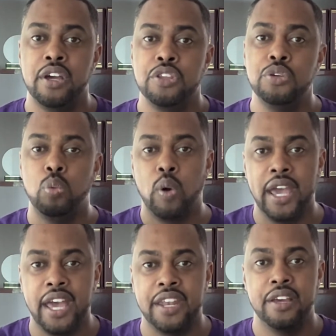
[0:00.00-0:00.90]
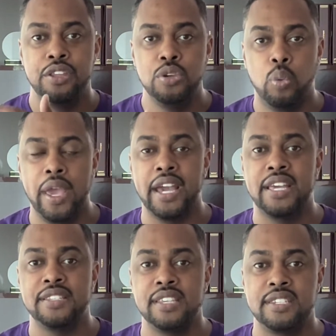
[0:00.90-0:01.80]
You win. You win
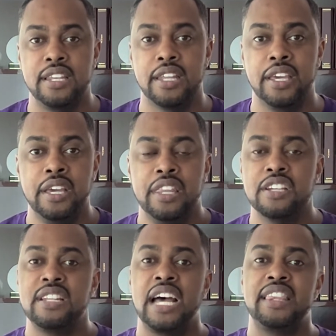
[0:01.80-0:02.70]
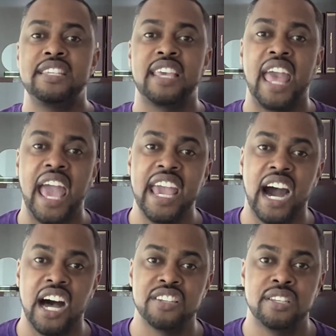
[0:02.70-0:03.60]
consistently. There's not this
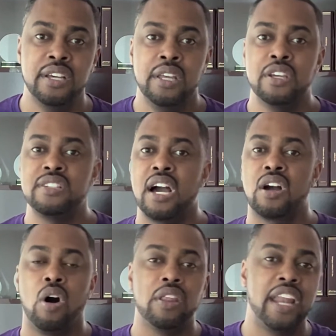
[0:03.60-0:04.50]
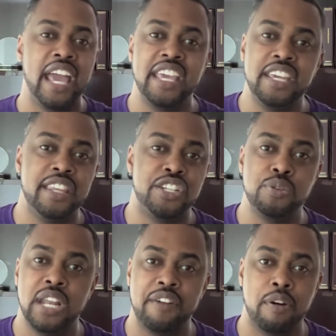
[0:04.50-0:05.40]
chaos. There's not calling an AE that you
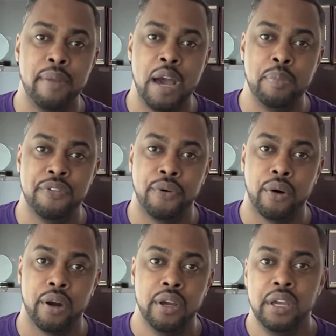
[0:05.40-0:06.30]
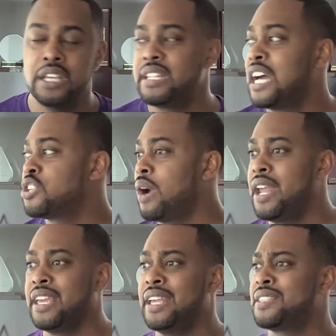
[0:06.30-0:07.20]
never met before. It's not trying
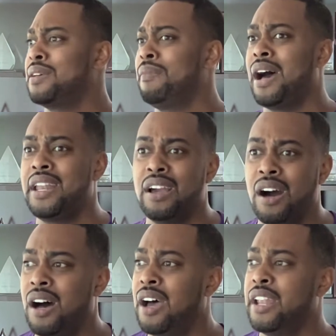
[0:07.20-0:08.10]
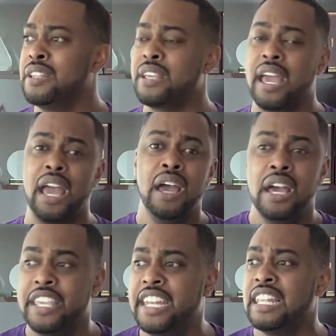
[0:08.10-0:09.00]
to get somebody on and say, hey,
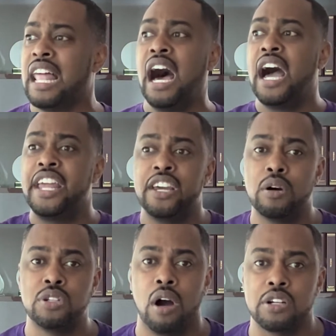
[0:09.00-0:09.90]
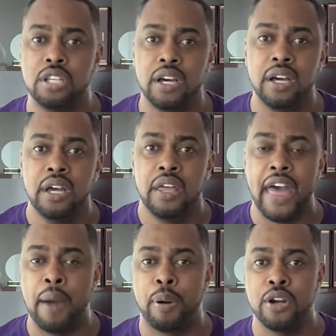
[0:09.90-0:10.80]
get in line to go talk to
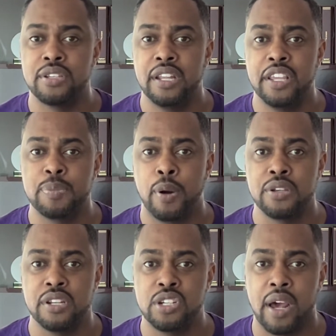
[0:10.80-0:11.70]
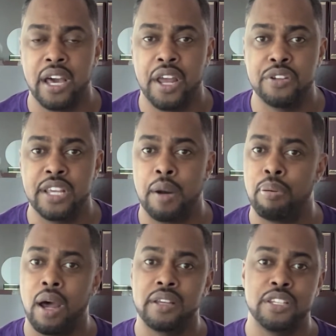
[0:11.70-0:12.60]
that person and this person and try to understand a
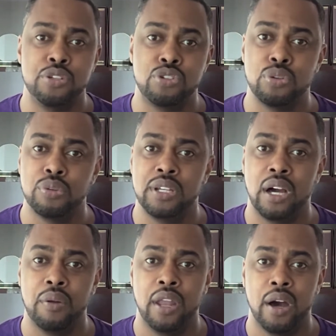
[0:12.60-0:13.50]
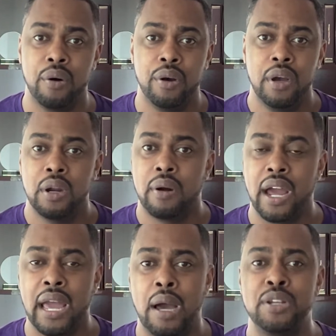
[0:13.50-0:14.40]
product that you truly don't know,
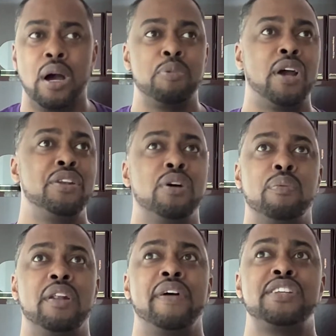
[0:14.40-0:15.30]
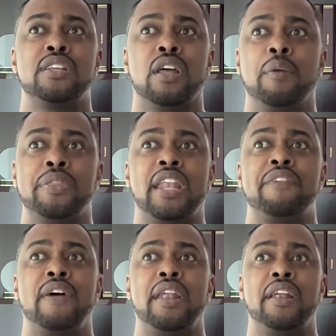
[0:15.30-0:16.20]
right? I'm trying to do a renovation loan, but then
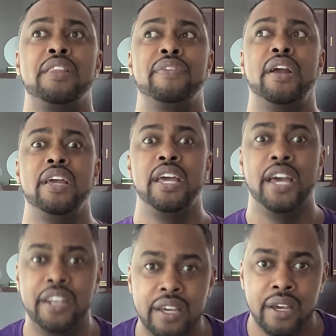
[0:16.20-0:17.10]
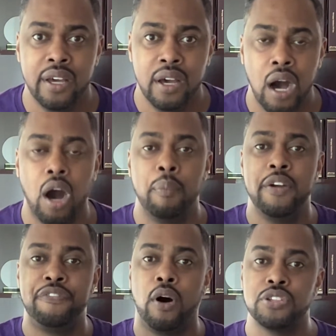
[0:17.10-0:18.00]
I found out at the very end, oh,
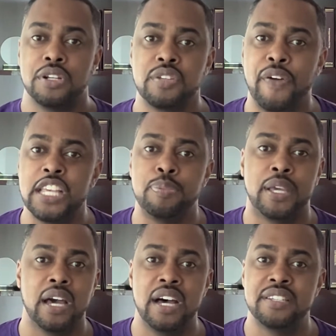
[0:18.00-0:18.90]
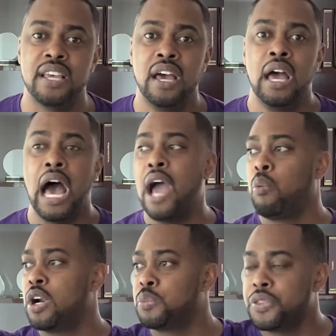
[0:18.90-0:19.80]
it falls on its face because I
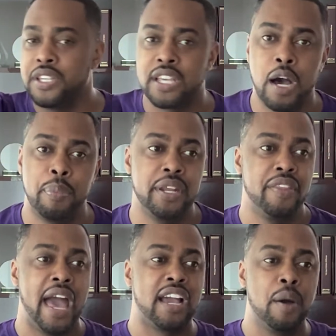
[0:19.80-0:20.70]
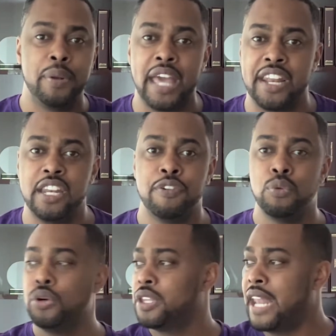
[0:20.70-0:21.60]
worked with this company and that company had a different
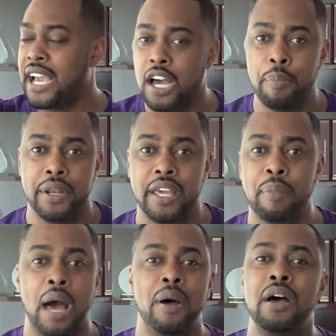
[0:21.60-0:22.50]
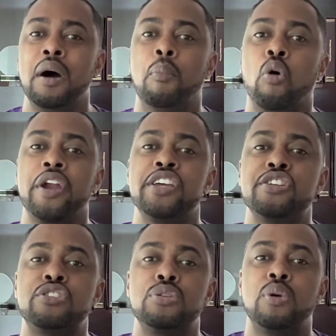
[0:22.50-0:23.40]
rule than that company and blah, blah. Mortgage
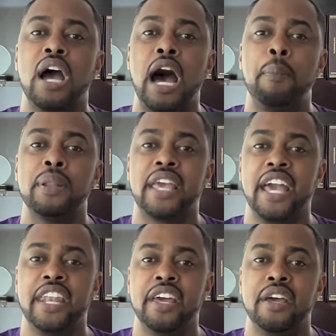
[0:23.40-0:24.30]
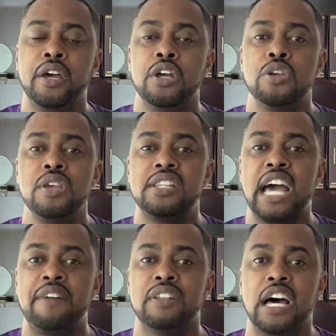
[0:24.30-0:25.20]
is too complicated. You need to
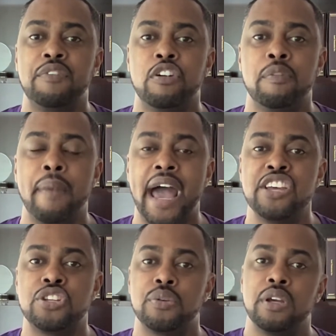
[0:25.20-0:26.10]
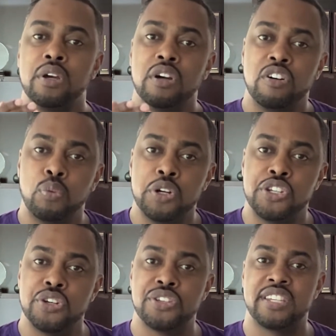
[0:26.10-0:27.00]
have a level of mastery of
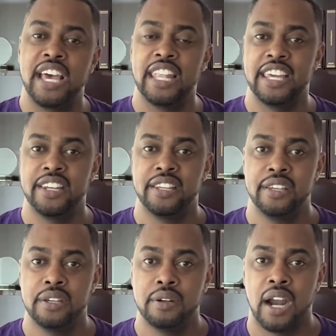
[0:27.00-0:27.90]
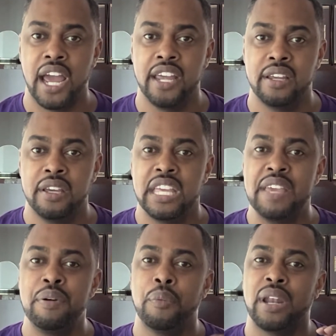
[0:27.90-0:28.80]
what you're selling, right?
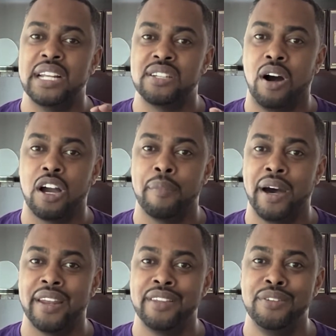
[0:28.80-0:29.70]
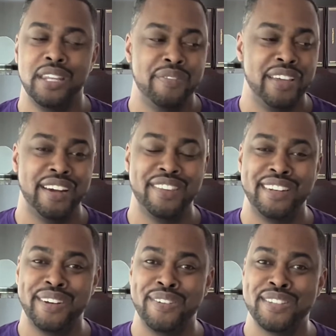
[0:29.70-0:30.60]
Even when I talk about it, you can even hear the
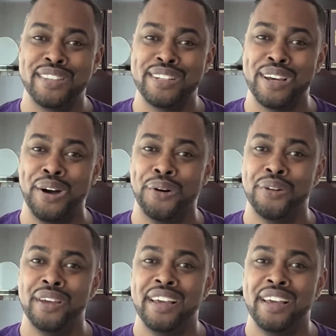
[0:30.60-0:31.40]
difference in the tone.